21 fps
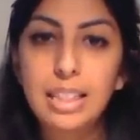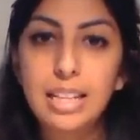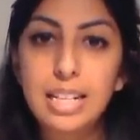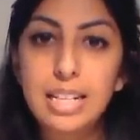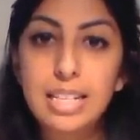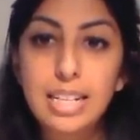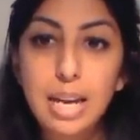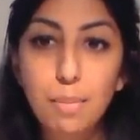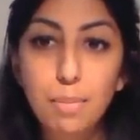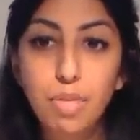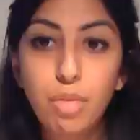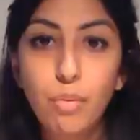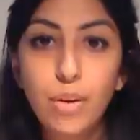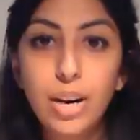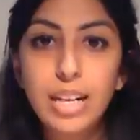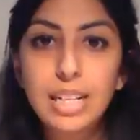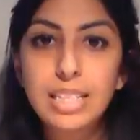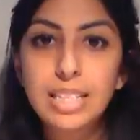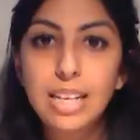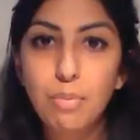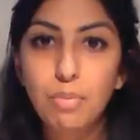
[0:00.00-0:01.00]
Then step
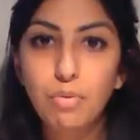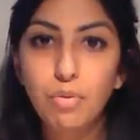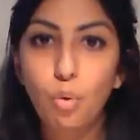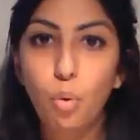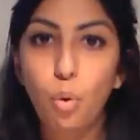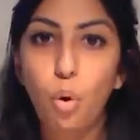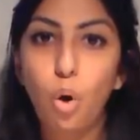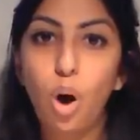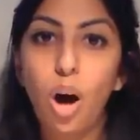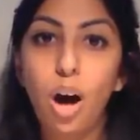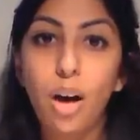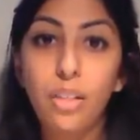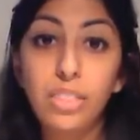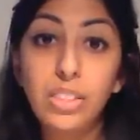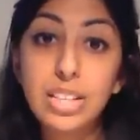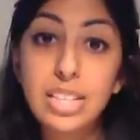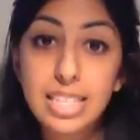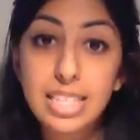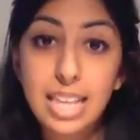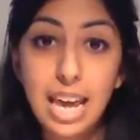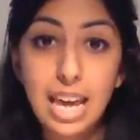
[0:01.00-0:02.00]
three and step four are
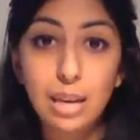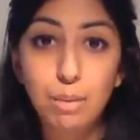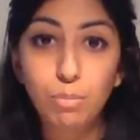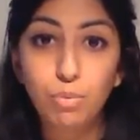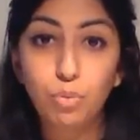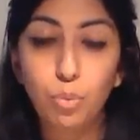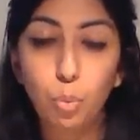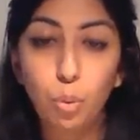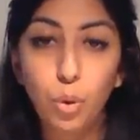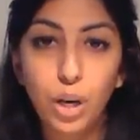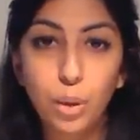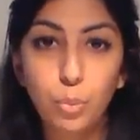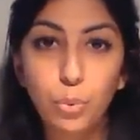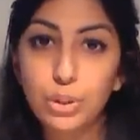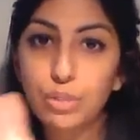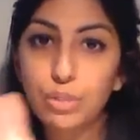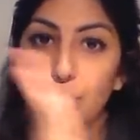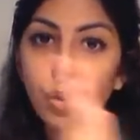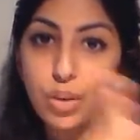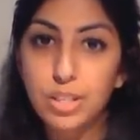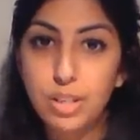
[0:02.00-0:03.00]
the same for what it
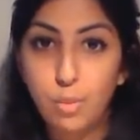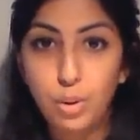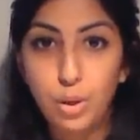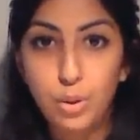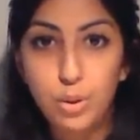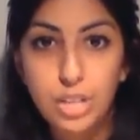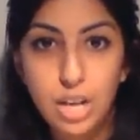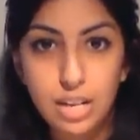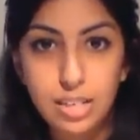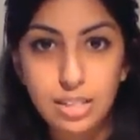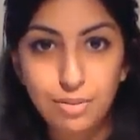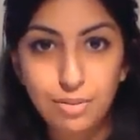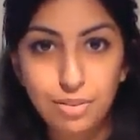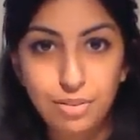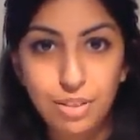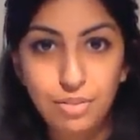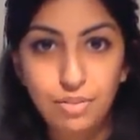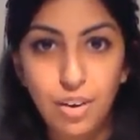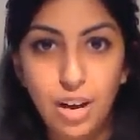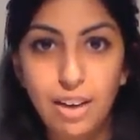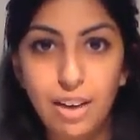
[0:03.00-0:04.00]
was for someone who's under
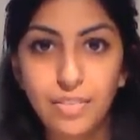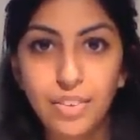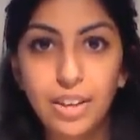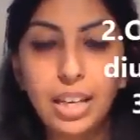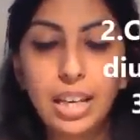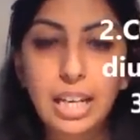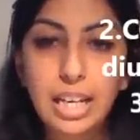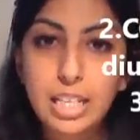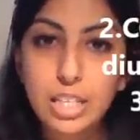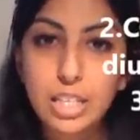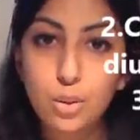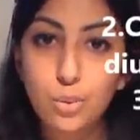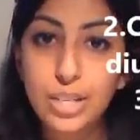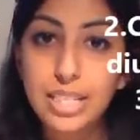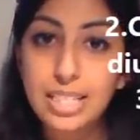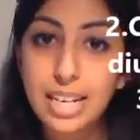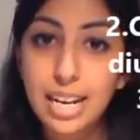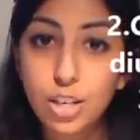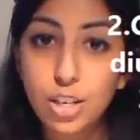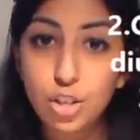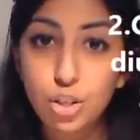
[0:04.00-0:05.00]
55. So at
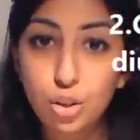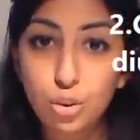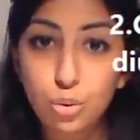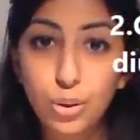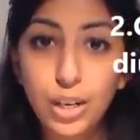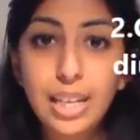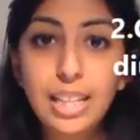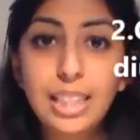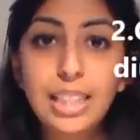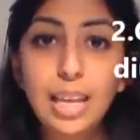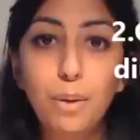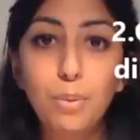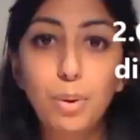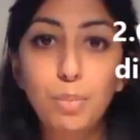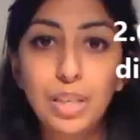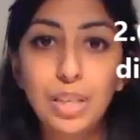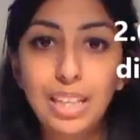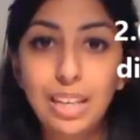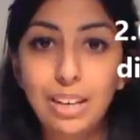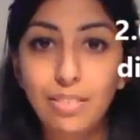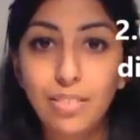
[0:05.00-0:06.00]
stage three, they would
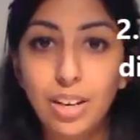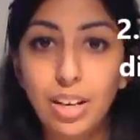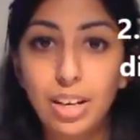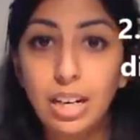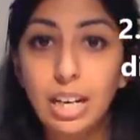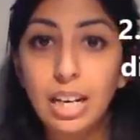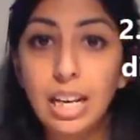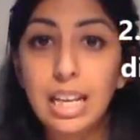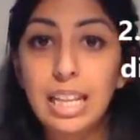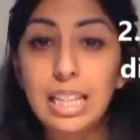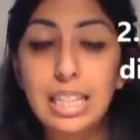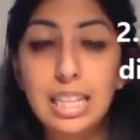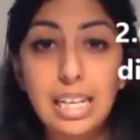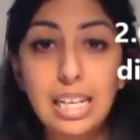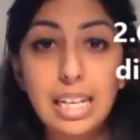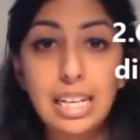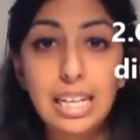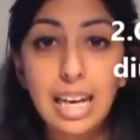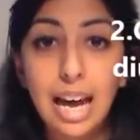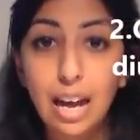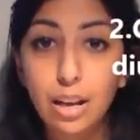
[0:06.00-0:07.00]
be given
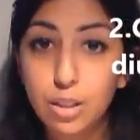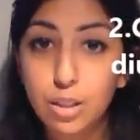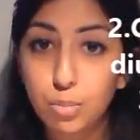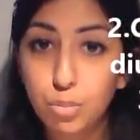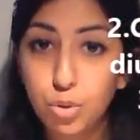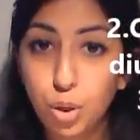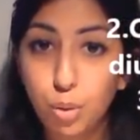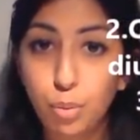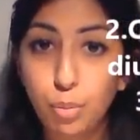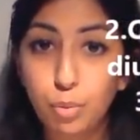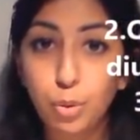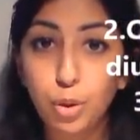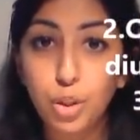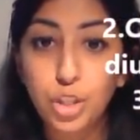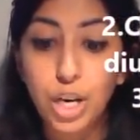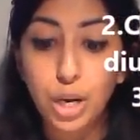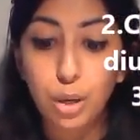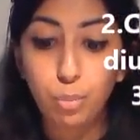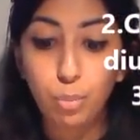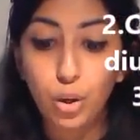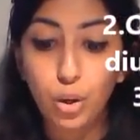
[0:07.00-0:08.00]
the calcium
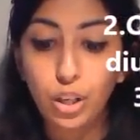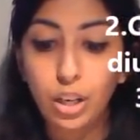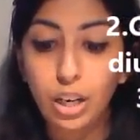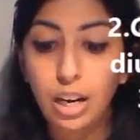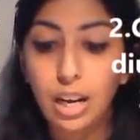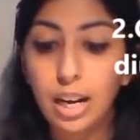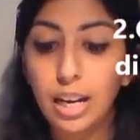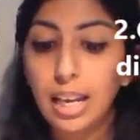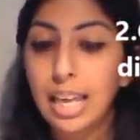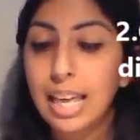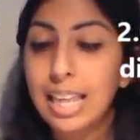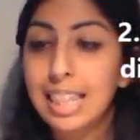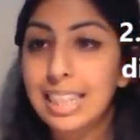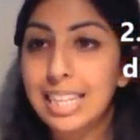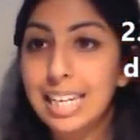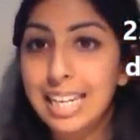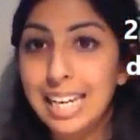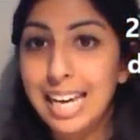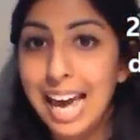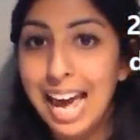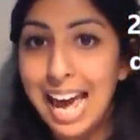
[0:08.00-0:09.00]
channel blocker,
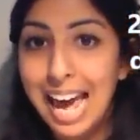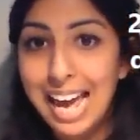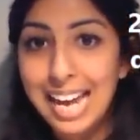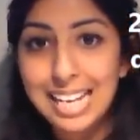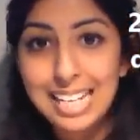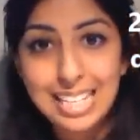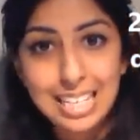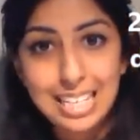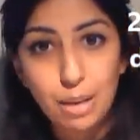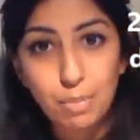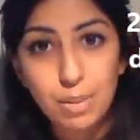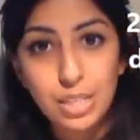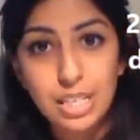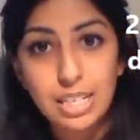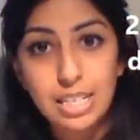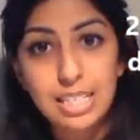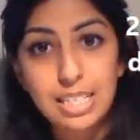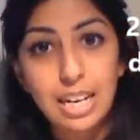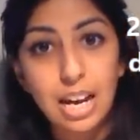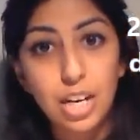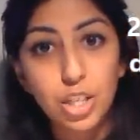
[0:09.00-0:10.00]
the ACE
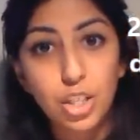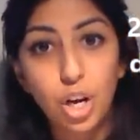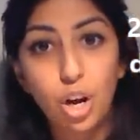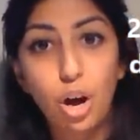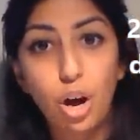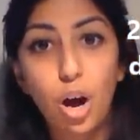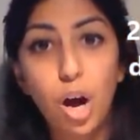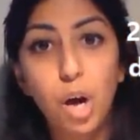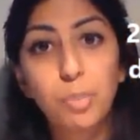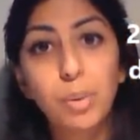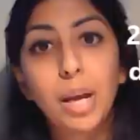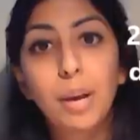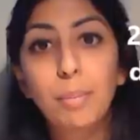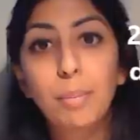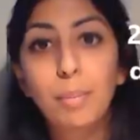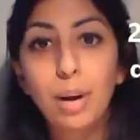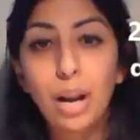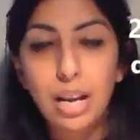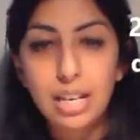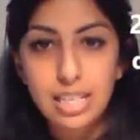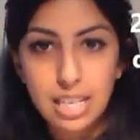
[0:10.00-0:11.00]
inhibitor slash ARB,
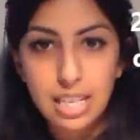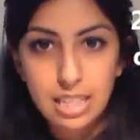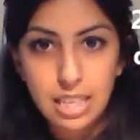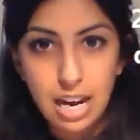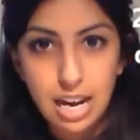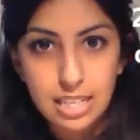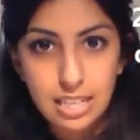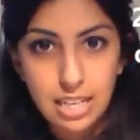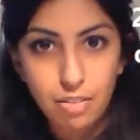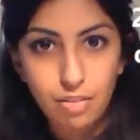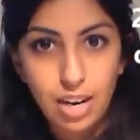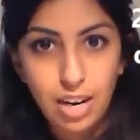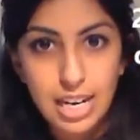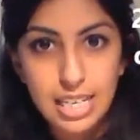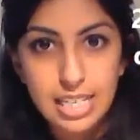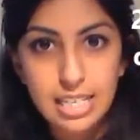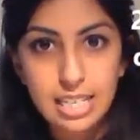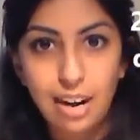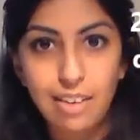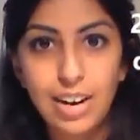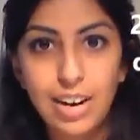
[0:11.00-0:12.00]
plus the
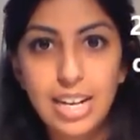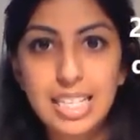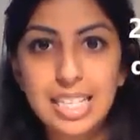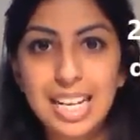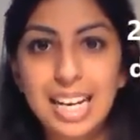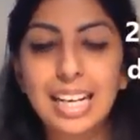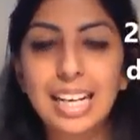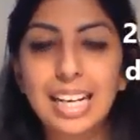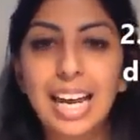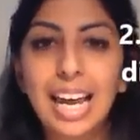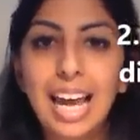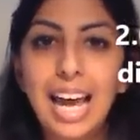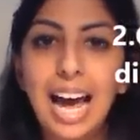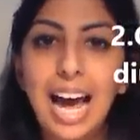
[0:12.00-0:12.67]
thiazide-related diuretic.